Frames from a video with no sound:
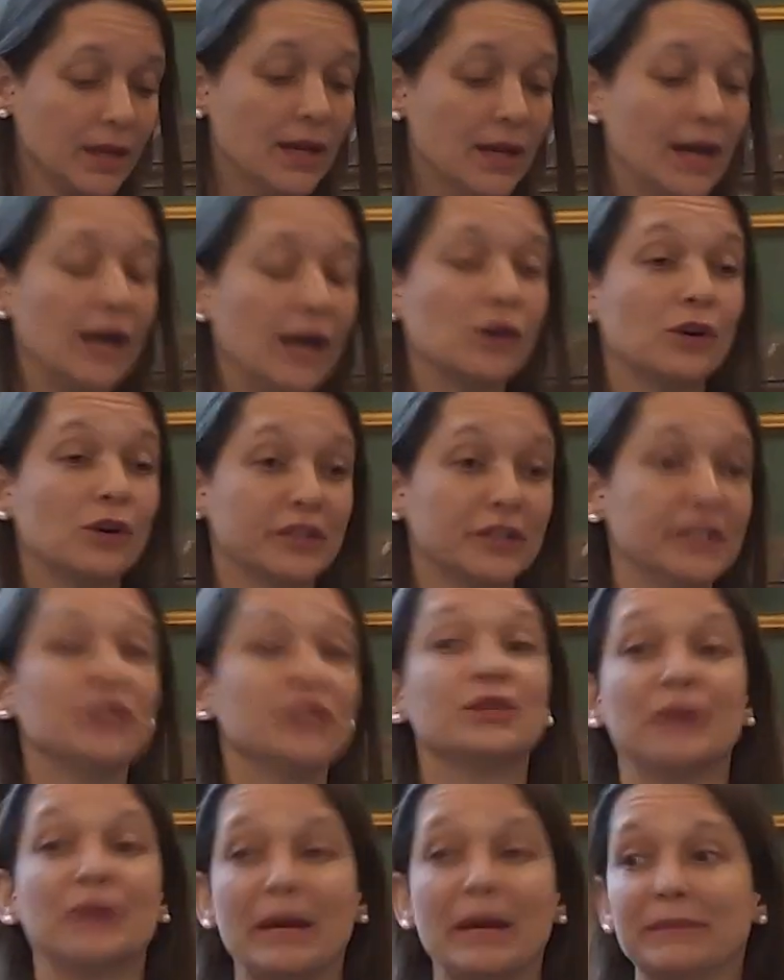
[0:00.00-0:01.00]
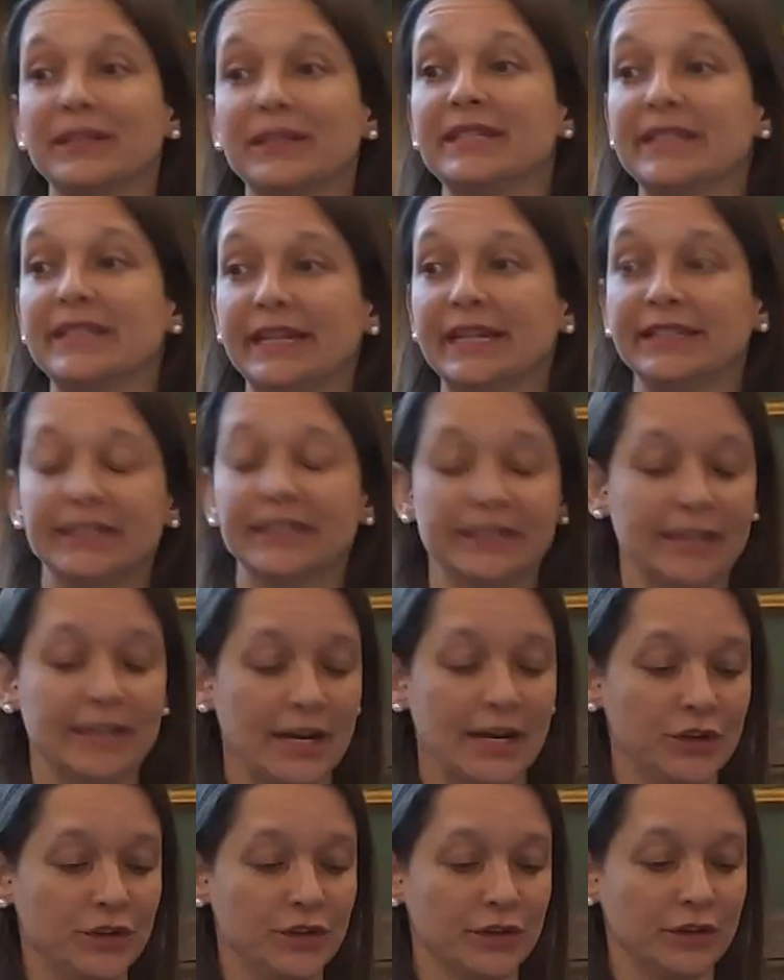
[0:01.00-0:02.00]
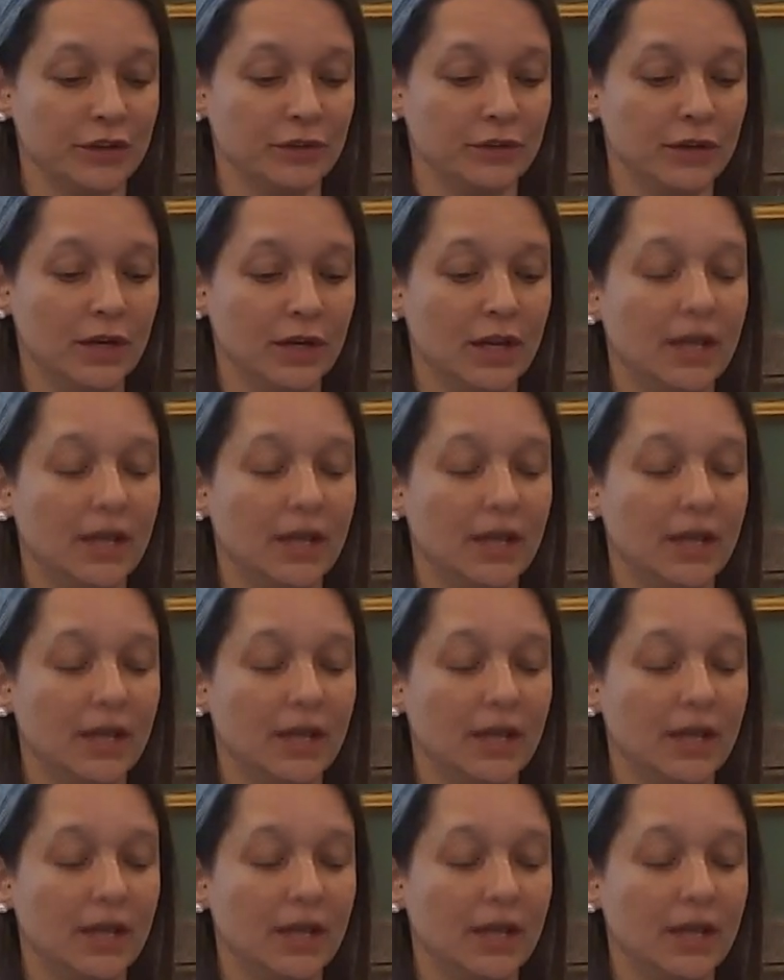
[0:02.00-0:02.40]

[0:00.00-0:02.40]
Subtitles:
According to Amnesty International,